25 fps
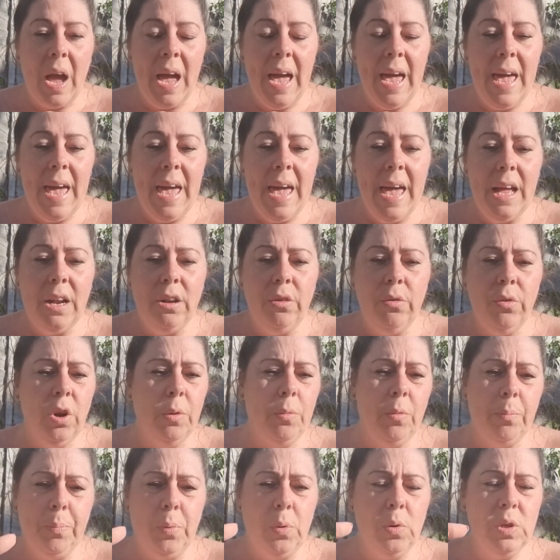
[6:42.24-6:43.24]
Luna
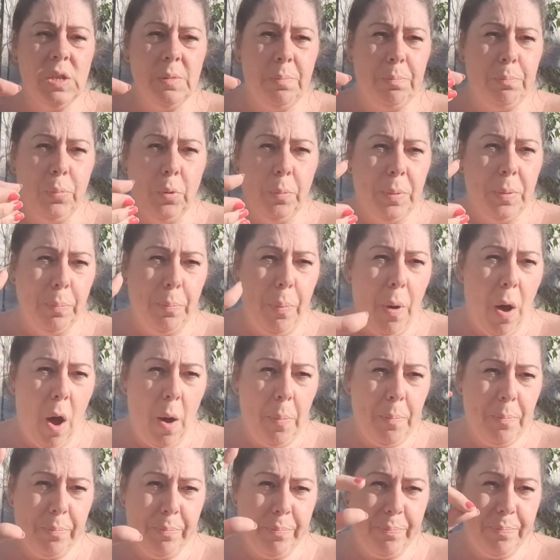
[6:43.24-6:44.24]
bought a bubble
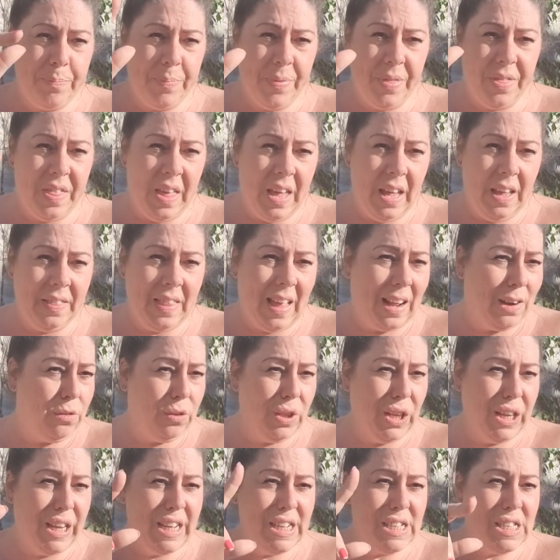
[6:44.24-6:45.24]
pop thing that
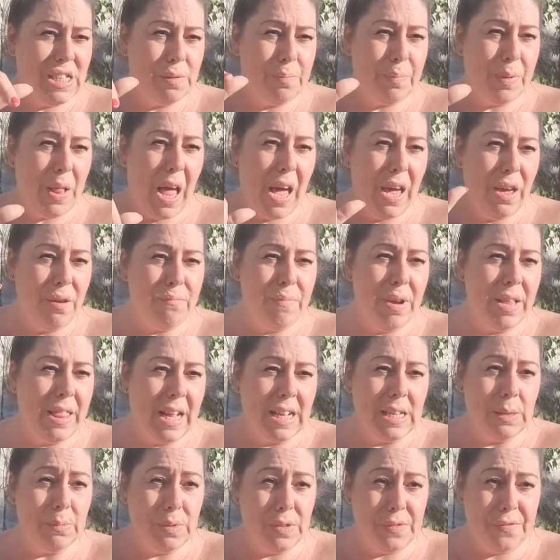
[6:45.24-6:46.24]
all the kids are playing with,
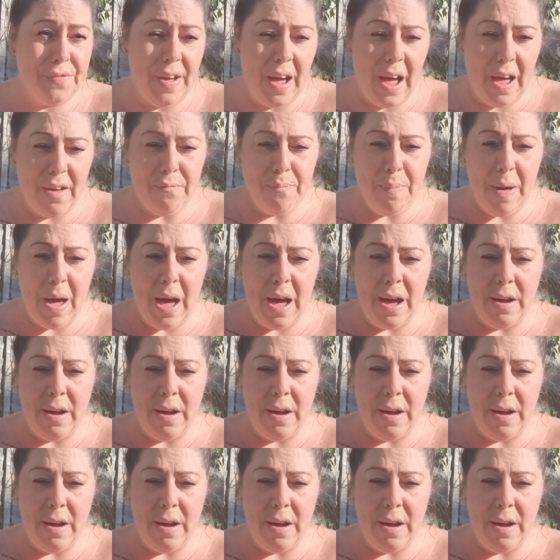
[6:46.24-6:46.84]
that was £5.